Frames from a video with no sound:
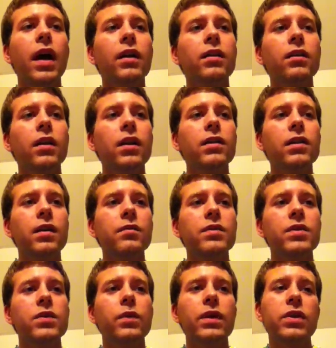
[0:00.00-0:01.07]
a lot of times
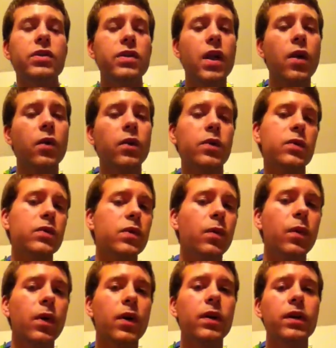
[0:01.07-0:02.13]
in Swedish they don't use the
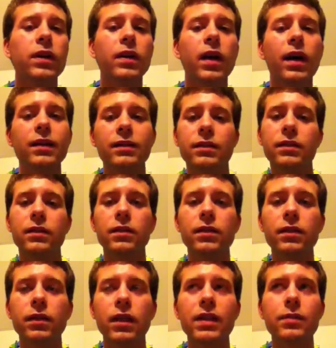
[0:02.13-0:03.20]
word att
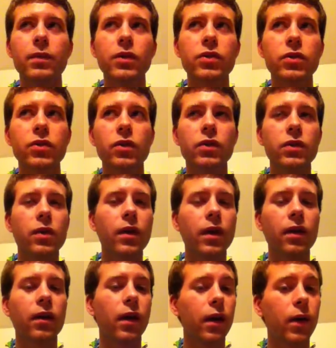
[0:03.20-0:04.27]
as much, or so
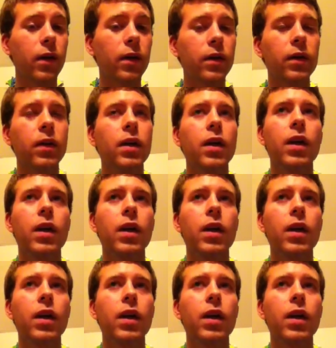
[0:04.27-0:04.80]
I heard.